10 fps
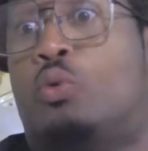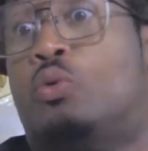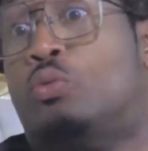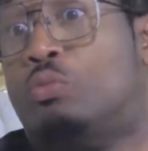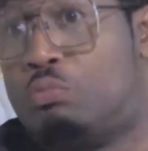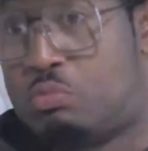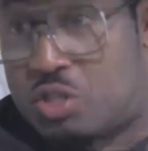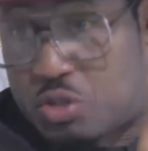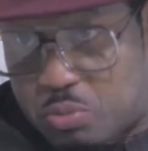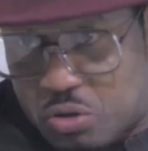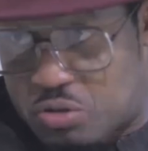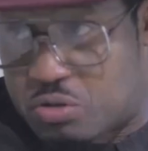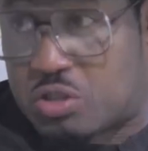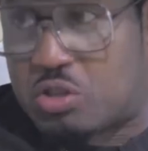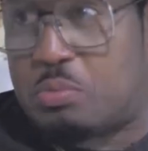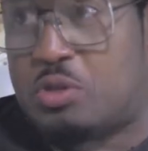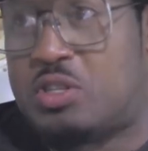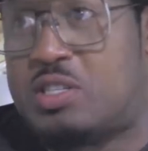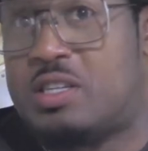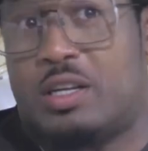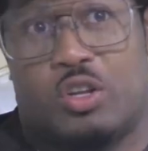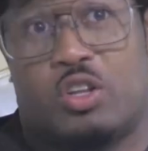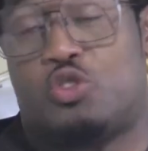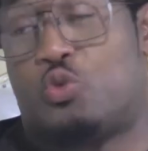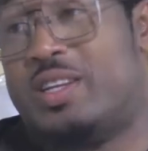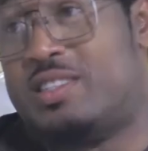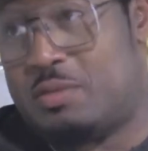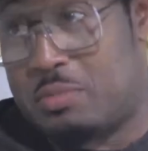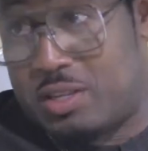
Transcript: will disburse to the community another 20